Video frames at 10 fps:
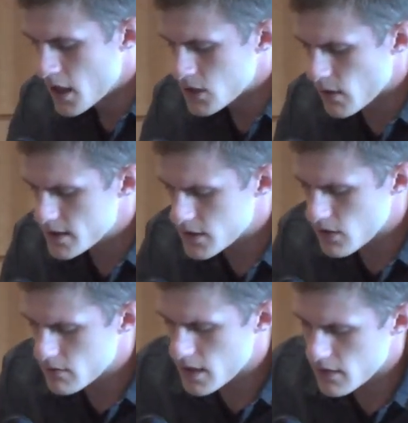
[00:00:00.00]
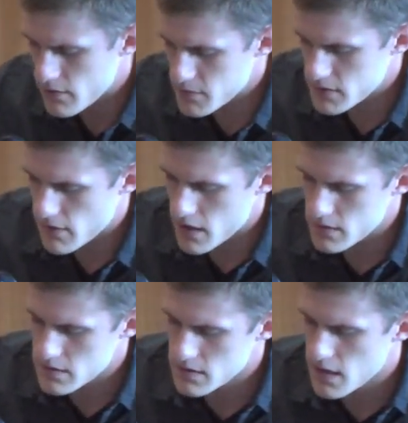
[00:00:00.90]
Twice he drove down from his
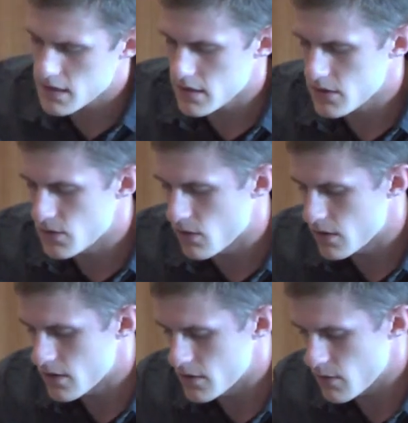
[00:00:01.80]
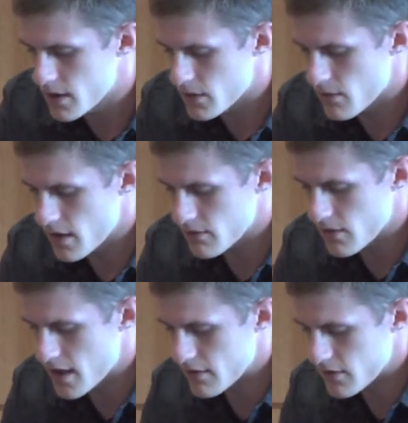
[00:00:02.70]
father's, knocked on the door, and waited around
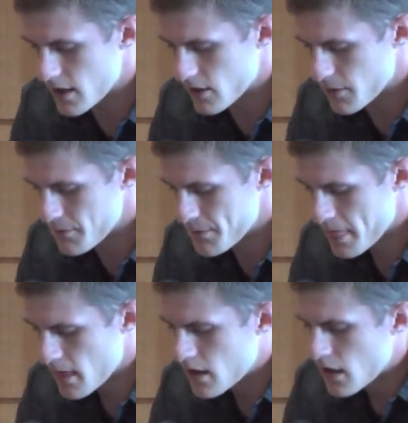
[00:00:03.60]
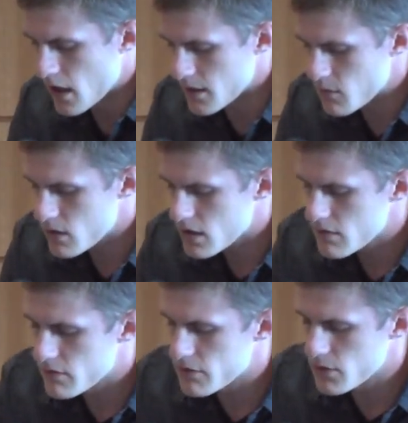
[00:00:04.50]
for half an hour. On the morning
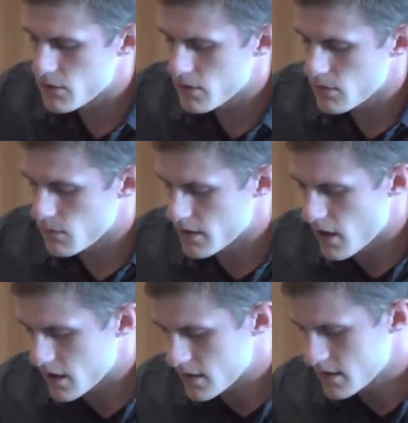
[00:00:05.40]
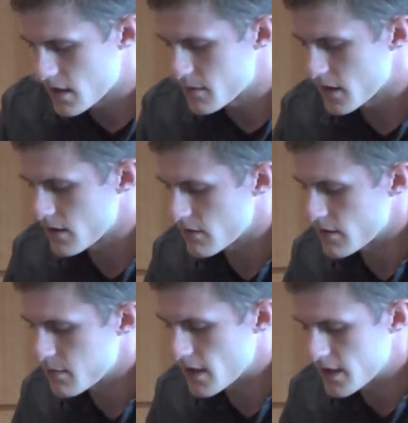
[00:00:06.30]
of the funeral, with darkness coming in over
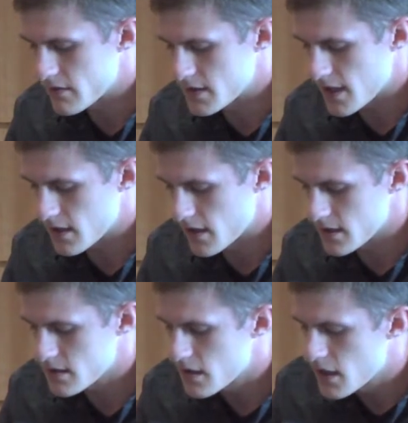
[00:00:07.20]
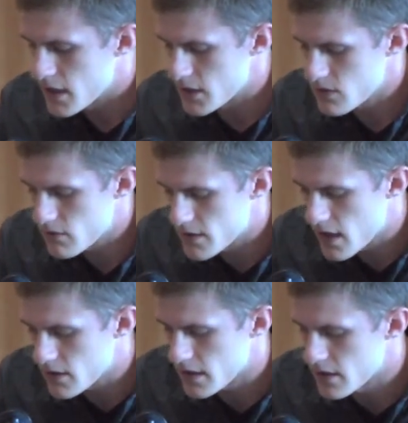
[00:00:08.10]
the plane of his headlights, he drove
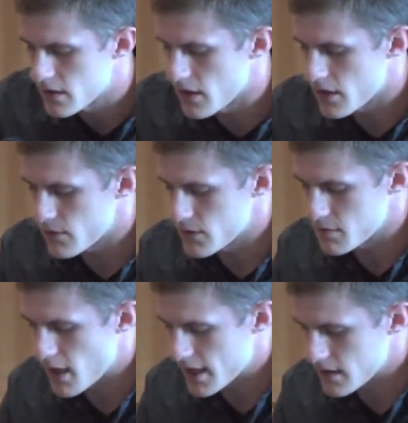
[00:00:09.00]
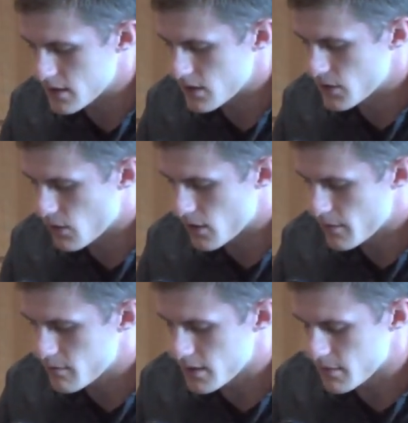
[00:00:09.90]
down again and threw his body into the
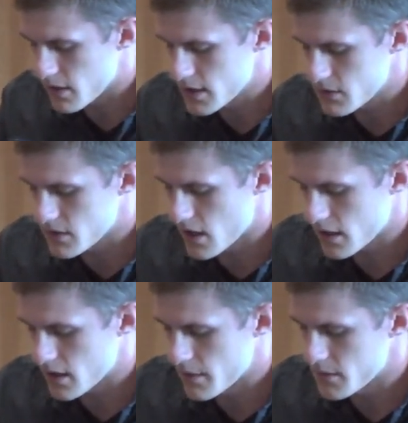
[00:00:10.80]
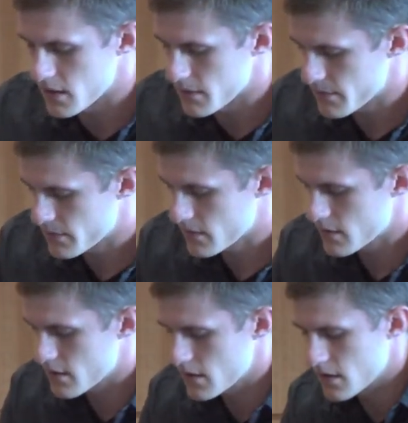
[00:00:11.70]
door, but the place was dark and empty.
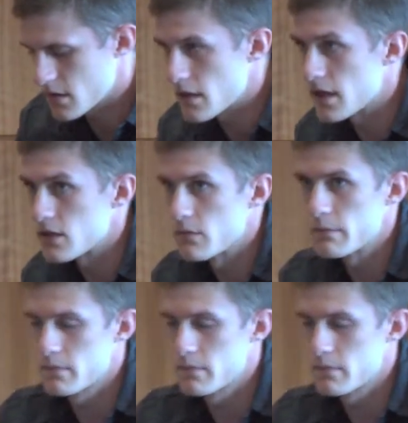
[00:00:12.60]
Thank you.